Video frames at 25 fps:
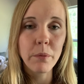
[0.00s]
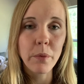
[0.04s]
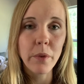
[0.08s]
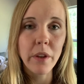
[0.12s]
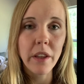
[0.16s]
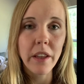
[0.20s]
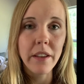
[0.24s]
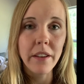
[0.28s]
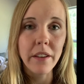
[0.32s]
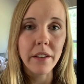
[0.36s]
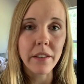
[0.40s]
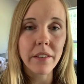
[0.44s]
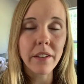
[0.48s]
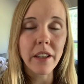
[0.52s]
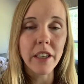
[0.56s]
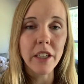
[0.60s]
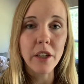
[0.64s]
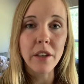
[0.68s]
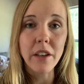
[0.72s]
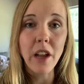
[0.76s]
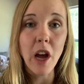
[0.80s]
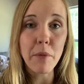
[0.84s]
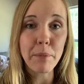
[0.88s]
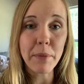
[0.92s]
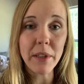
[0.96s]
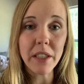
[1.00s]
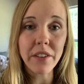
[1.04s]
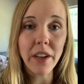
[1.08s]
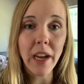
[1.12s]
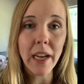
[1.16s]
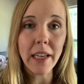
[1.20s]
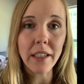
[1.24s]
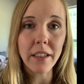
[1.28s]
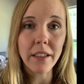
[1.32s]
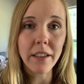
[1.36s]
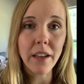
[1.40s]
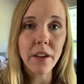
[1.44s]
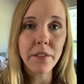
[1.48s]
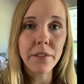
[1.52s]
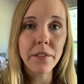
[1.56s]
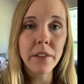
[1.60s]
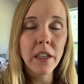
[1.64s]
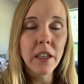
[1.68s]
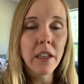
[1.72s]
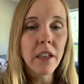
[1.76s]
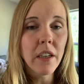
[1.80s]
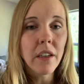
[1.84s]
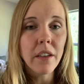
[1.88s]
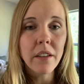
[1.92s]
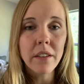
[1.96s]
it's gonna not be tight enough.
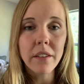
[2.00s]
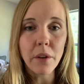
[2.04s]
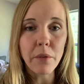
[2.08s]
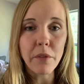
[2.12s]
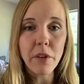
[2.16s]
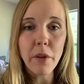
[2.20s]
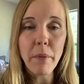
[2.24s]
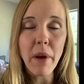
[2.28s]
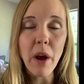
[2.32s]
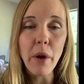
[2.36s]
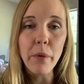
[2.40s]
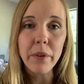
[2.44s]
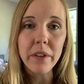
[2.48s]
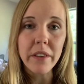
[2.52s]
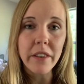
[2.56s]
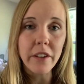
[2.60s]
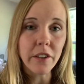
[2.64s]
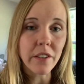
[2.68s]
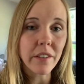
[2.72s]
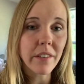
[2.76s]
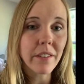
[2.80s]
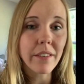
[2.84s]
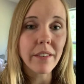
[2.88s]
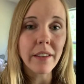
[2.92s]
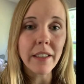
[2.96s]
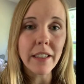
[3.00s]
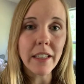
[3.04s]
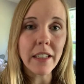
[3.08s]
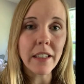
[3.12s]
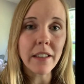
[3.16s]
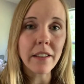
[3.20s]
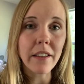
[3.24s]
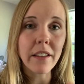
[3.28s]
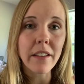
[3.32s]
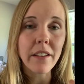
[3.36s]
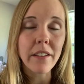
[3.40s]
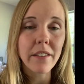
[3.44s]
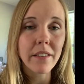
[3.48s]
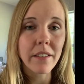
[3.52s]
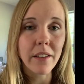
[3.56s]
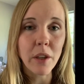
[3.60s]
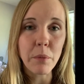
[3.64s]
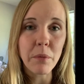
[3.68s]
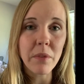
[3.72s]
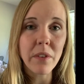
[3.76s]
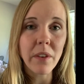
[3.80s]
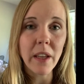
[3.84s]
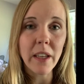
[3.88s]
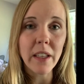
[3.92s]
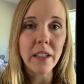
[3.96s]
Something about when they're sitting, it
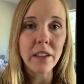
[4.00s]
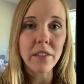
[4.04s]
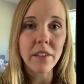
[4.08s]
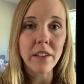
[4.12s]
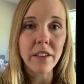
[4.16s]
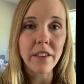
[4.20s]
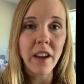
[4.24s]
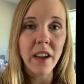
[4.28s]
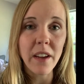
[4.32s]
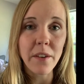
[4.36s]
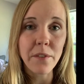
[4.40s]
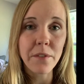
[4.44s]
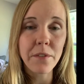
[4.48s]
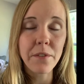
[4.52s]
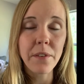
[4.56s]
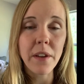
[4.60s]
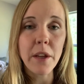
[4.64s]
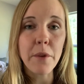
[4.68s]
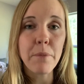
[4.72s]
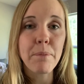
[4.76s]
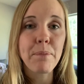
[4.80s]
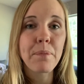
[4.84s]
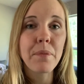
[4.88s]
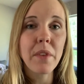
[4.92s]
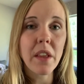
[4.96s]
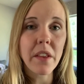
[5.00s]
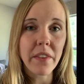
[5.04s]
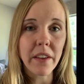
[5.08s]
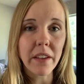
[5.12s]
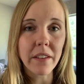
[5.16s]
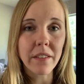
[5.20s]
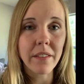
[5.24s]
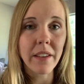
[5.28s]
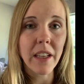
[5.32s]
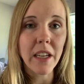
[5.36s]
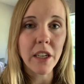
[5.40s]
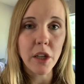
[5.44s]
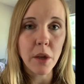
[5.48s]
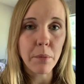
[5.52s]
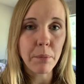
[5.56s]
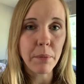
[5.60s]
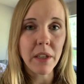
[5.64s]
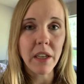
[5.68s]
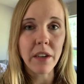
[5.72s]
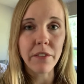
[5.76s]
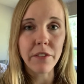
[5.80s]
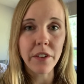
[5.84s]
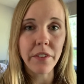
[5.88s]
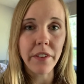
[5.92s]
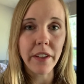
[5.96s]
seems like it's a tight fit, they stand up and
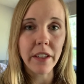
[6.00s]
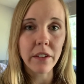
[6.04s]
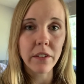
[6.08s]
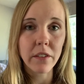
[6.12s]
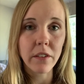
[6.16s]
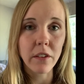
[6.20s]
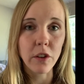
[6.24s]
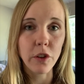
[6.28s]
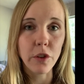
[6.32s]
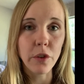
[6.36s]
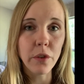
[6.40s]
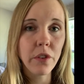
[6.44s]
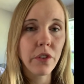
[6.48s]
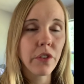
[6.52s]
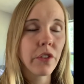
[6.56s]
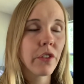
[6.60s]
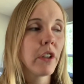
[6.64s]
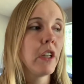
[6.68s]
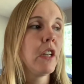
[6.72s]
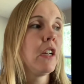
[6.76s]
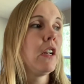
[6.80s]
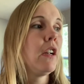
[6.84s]
everything's loose.